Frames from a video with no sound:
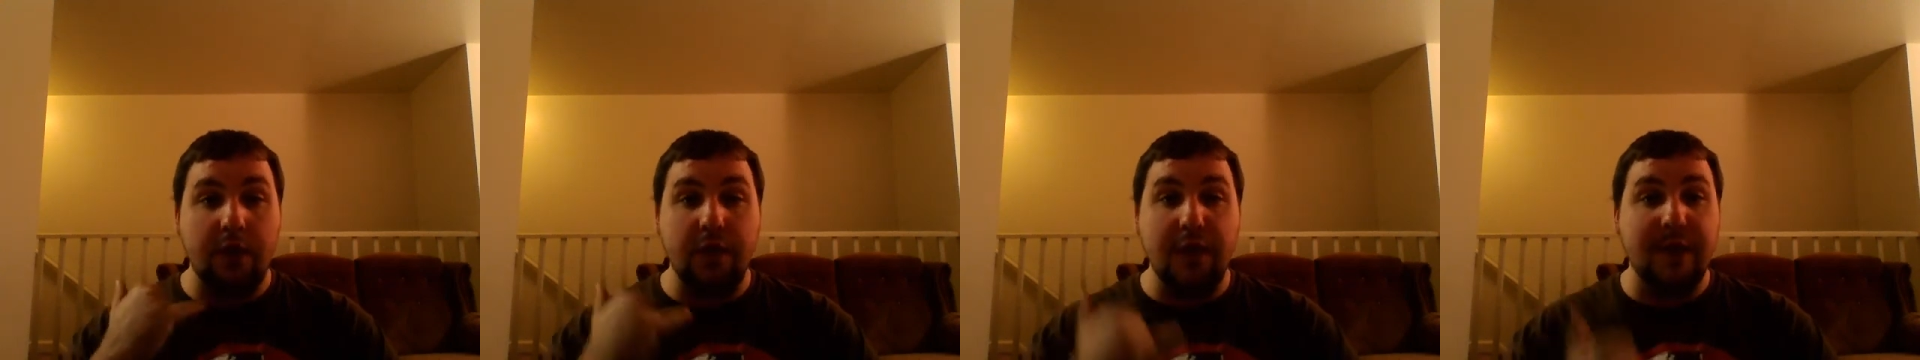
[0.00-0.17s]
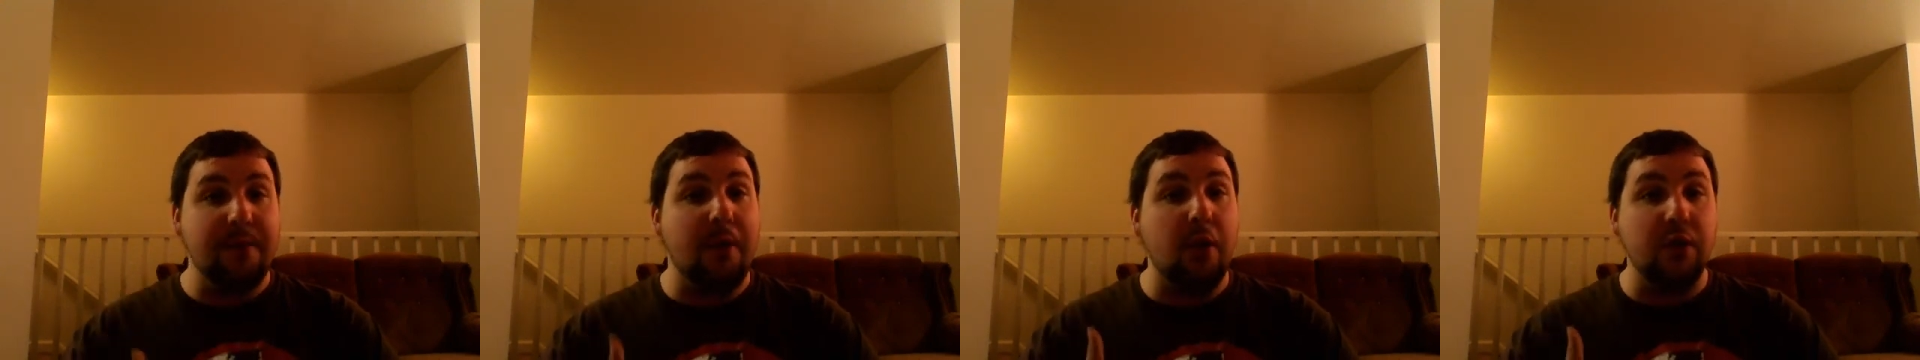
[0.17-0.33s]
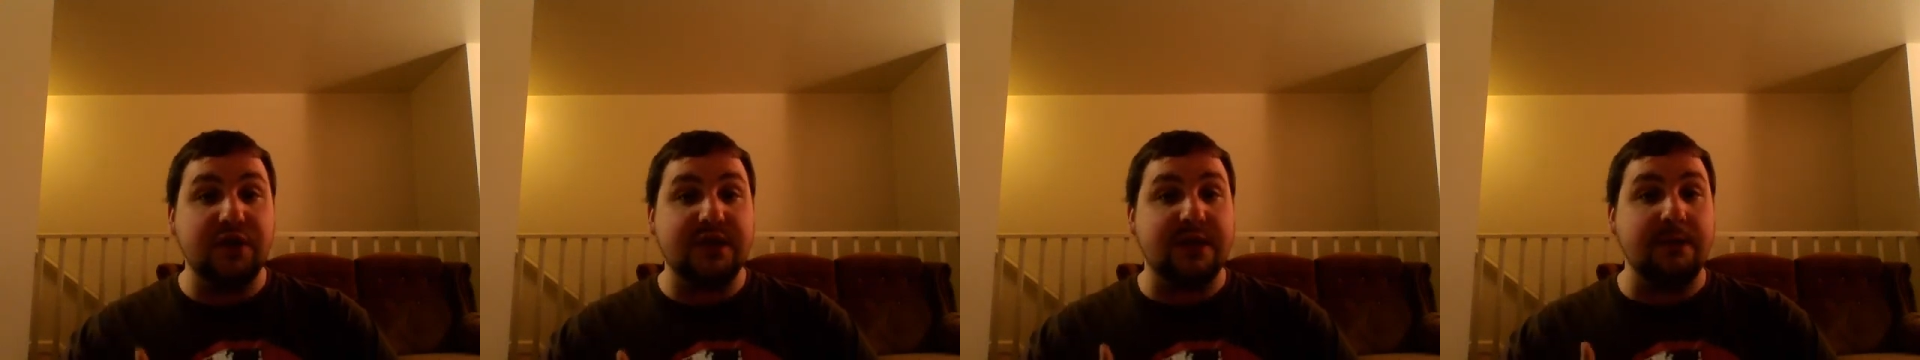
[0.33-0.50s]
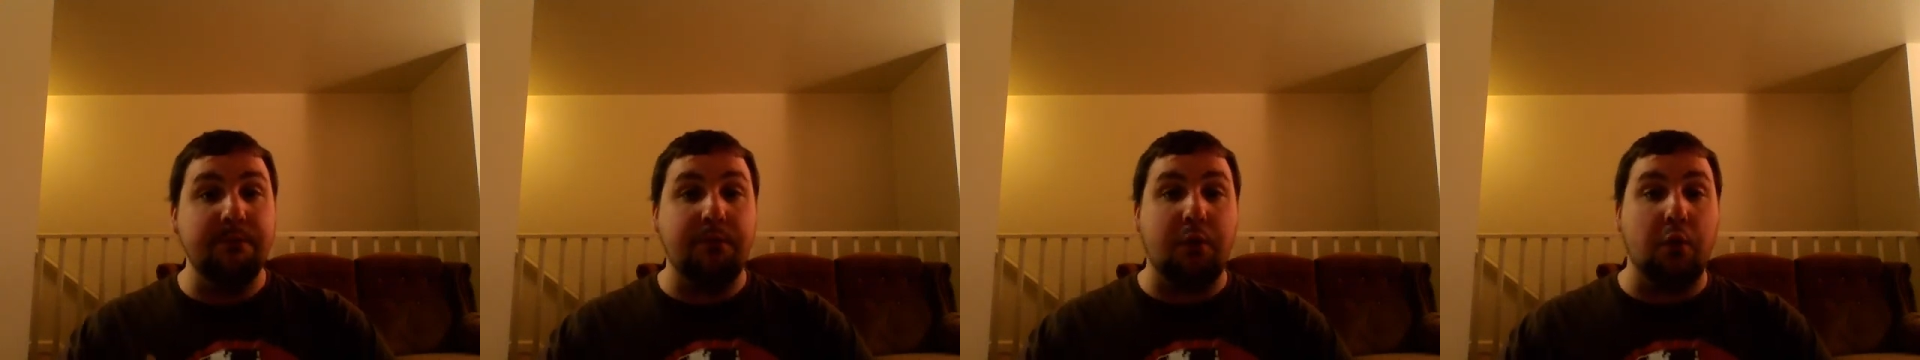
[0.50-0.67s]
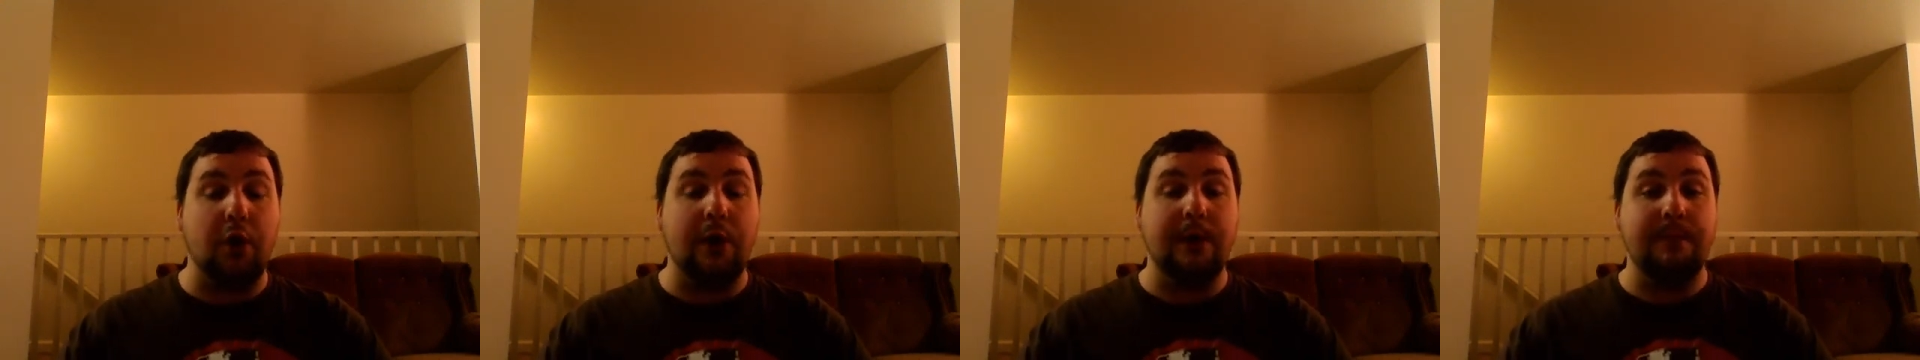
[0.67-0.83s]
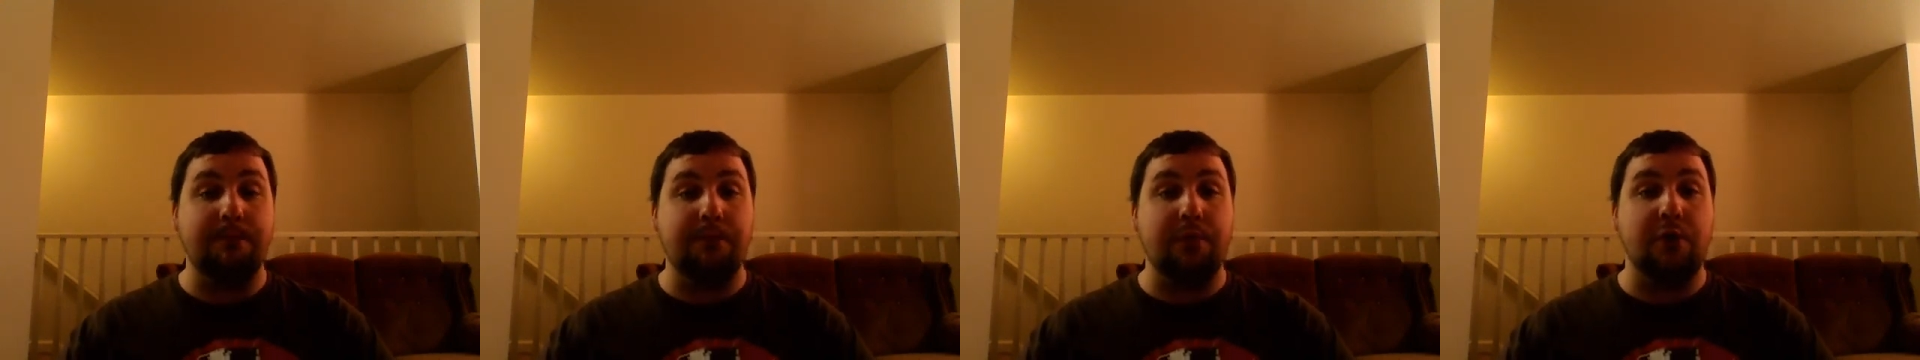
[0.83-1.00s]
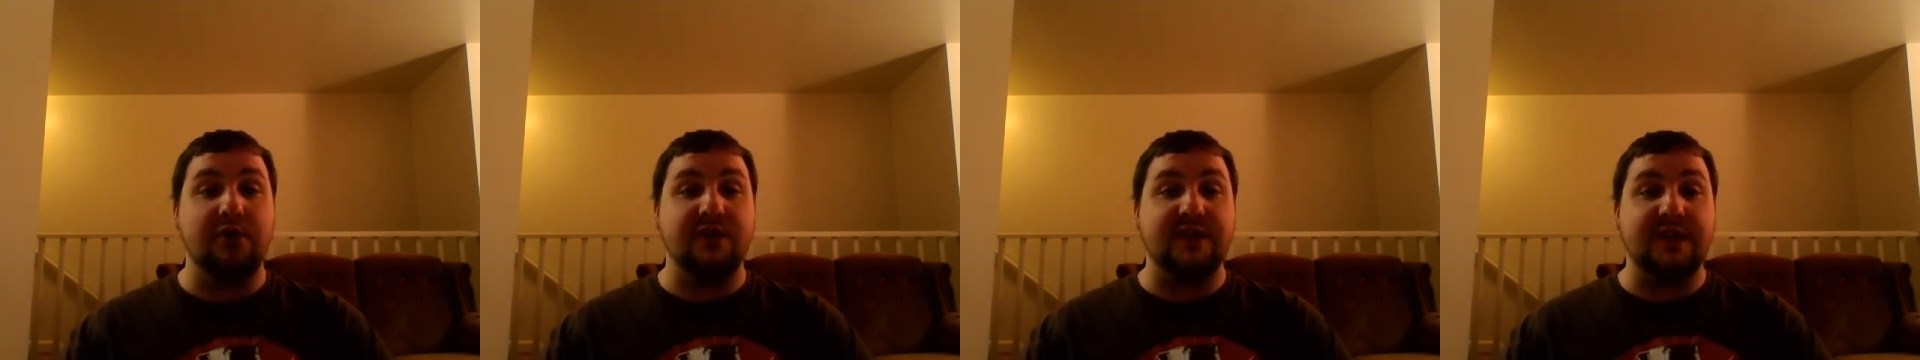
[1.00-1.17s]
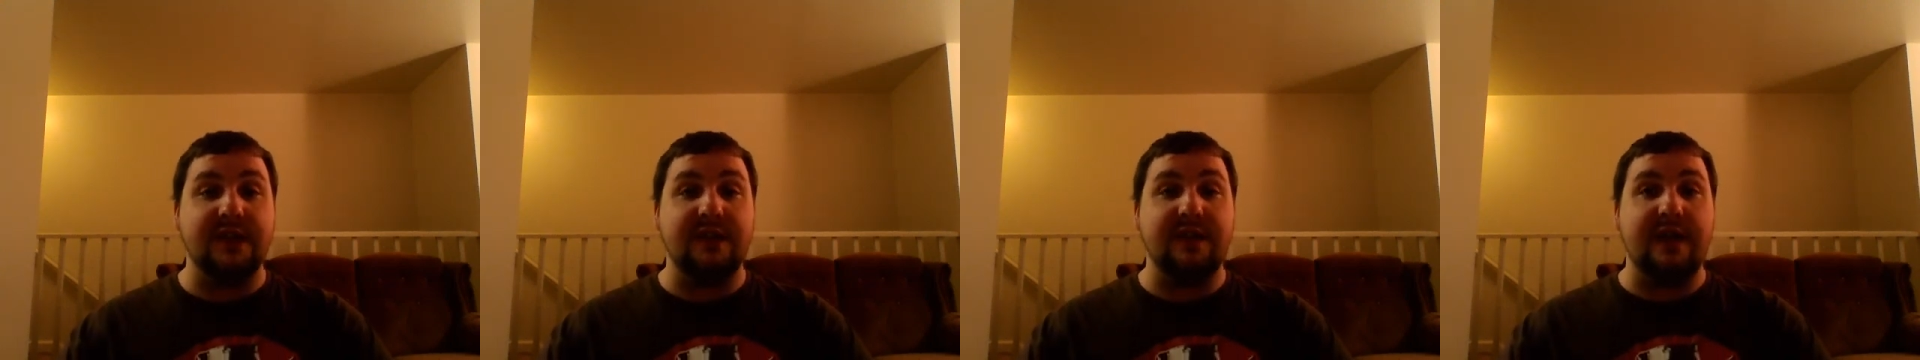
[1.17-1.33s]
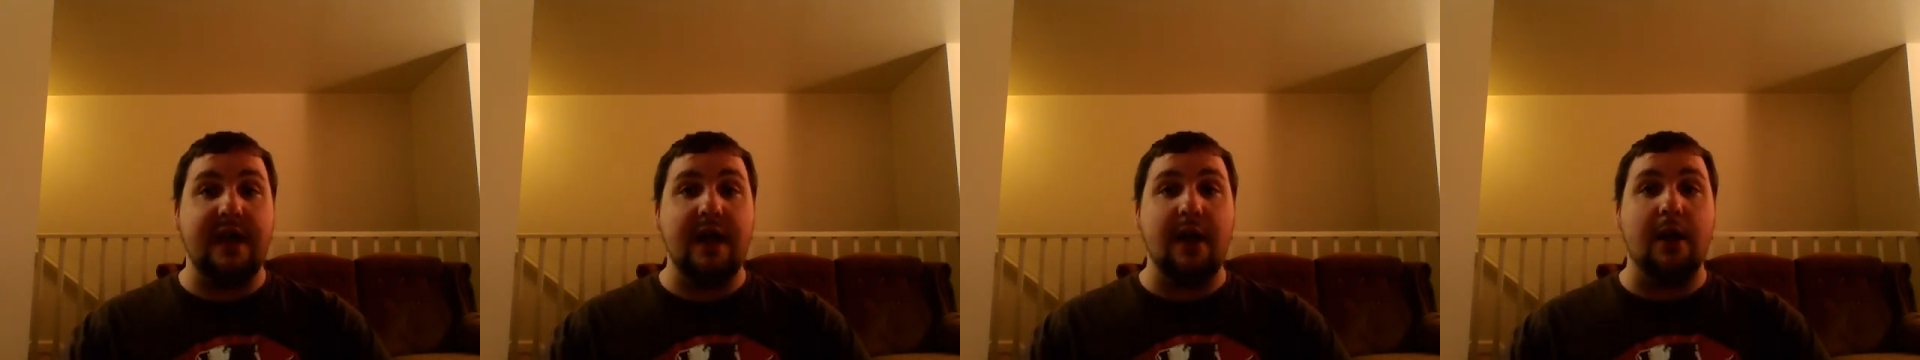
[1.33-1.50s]
the most important
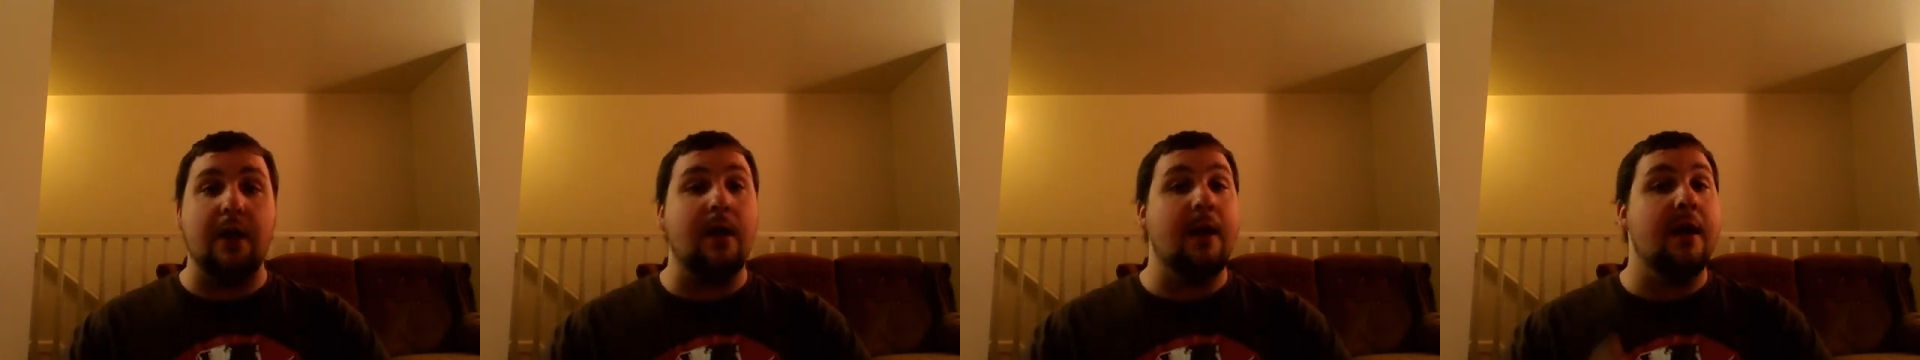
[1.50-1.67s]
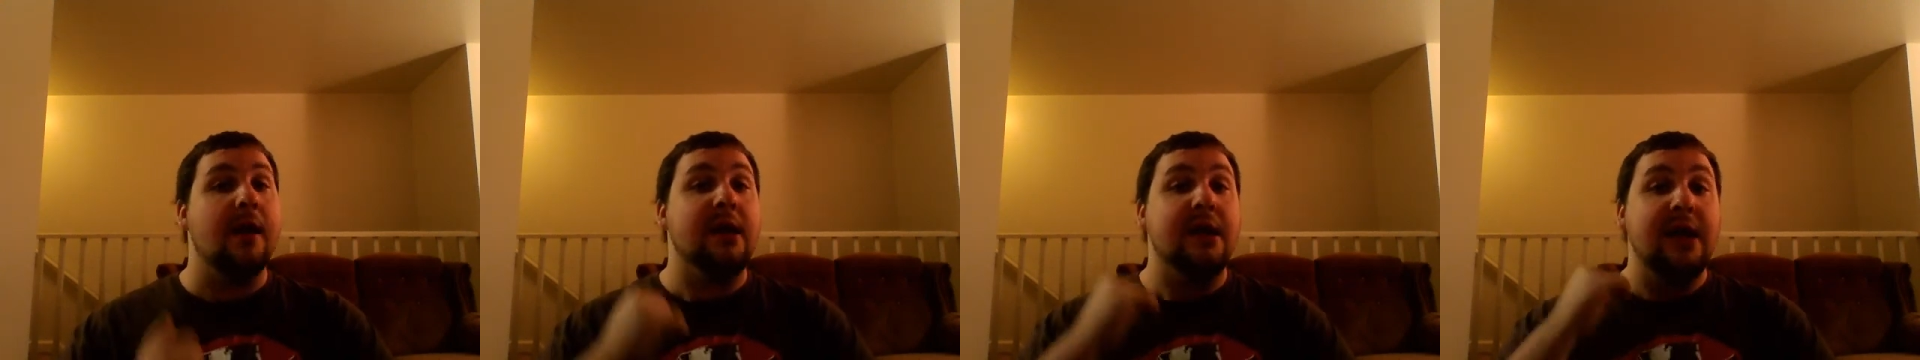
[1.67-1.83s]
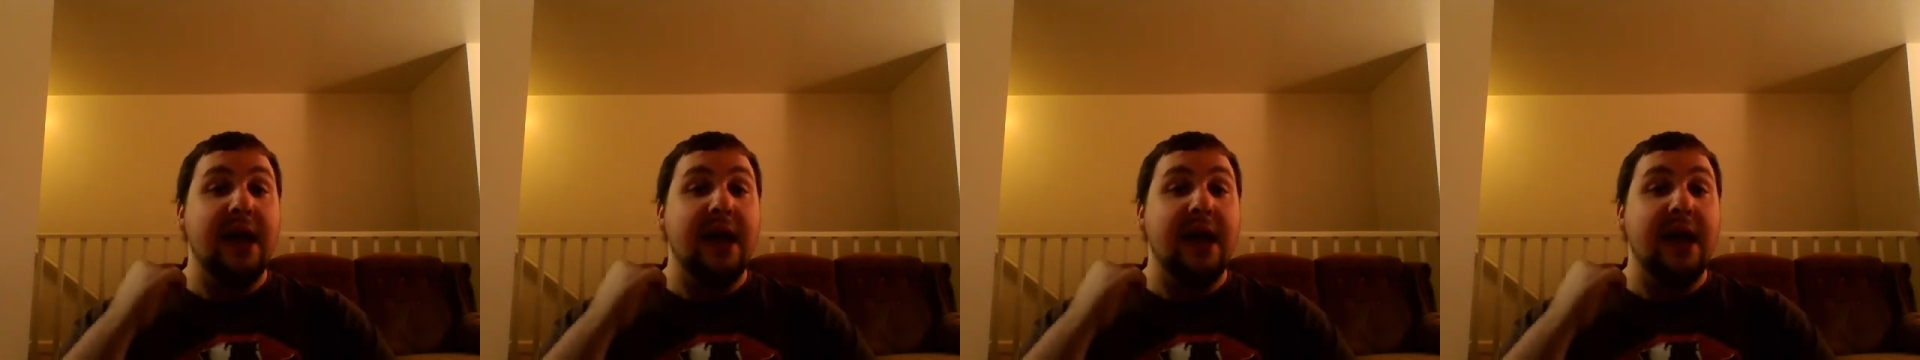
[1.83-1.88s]
person there